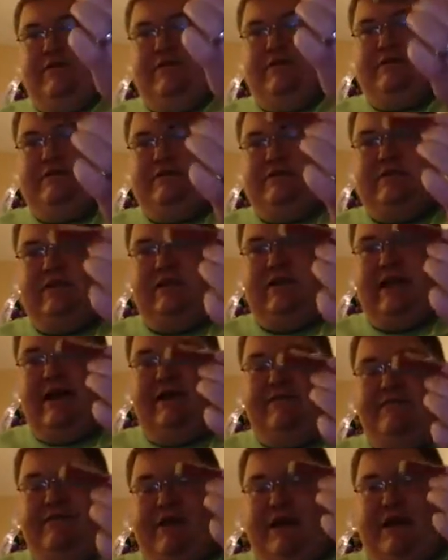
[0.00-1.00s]
this is the
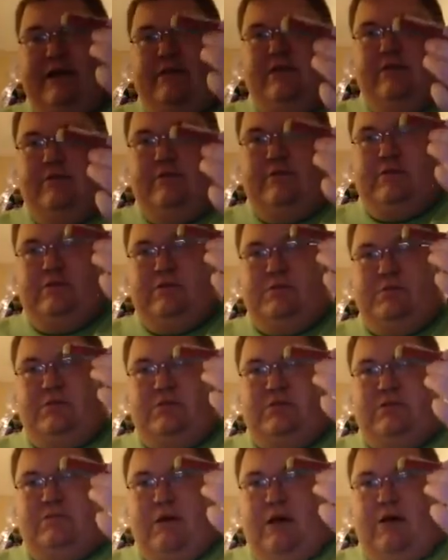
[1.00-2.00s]
knife that I use for
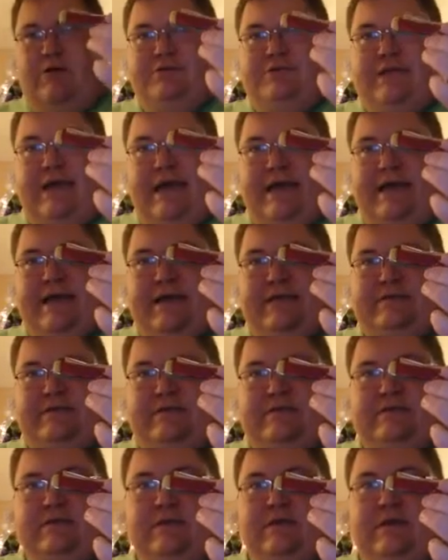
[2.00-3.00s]
small
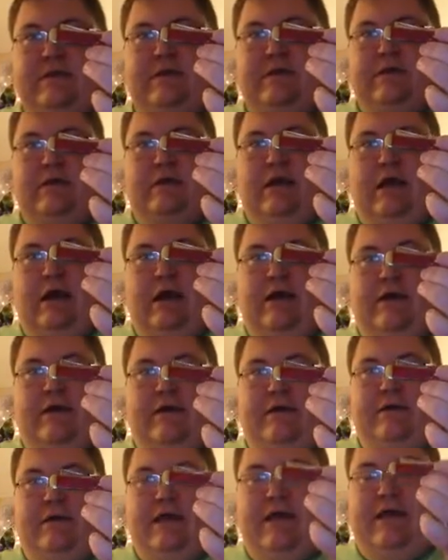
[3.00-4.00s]
tasks
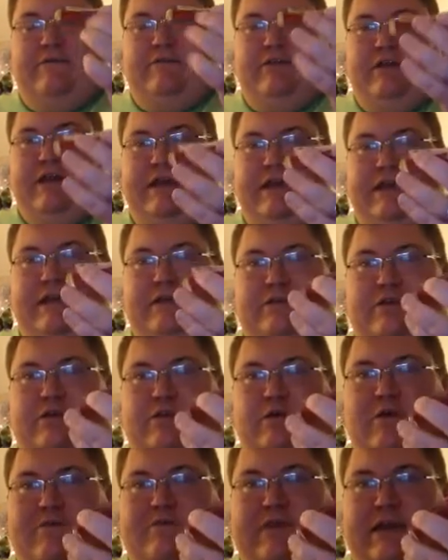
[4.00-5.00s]
every day.
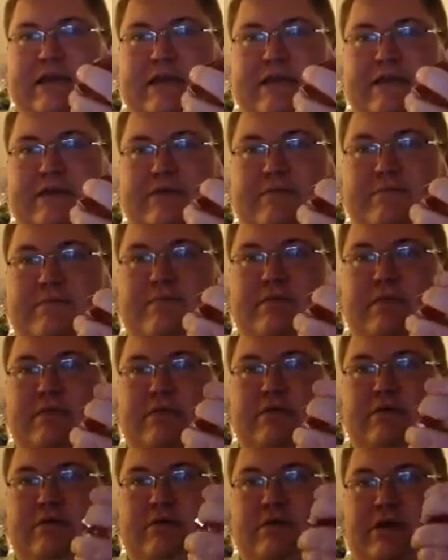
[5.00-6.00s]
If I need to
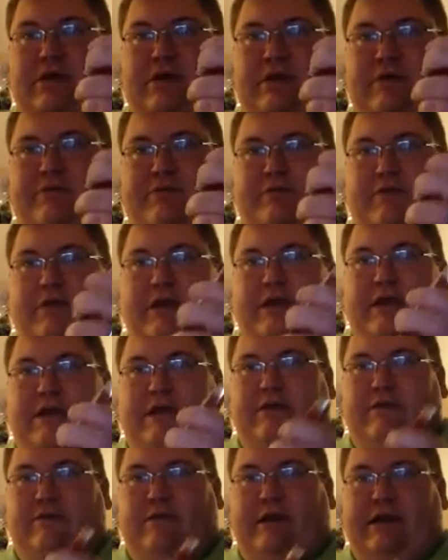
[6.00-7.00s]
cut a
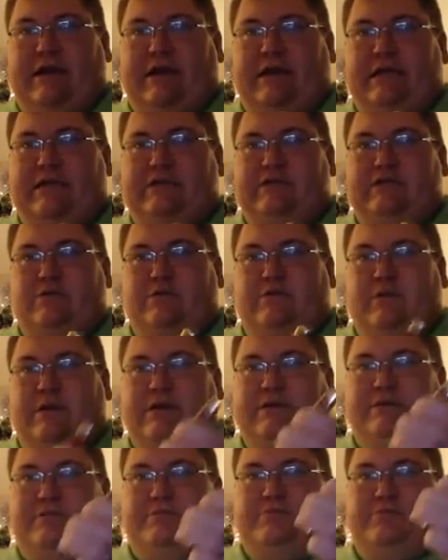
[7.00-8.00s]
thread or I need to,
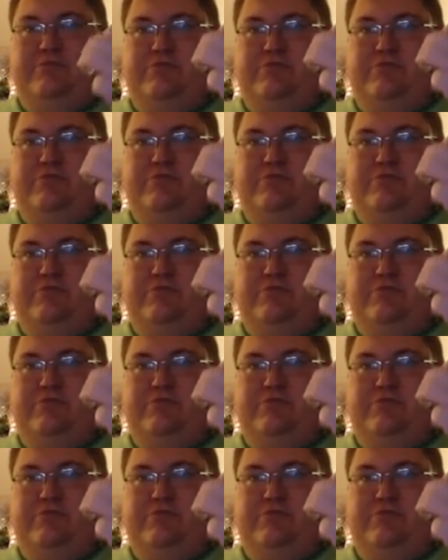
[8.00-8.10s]
have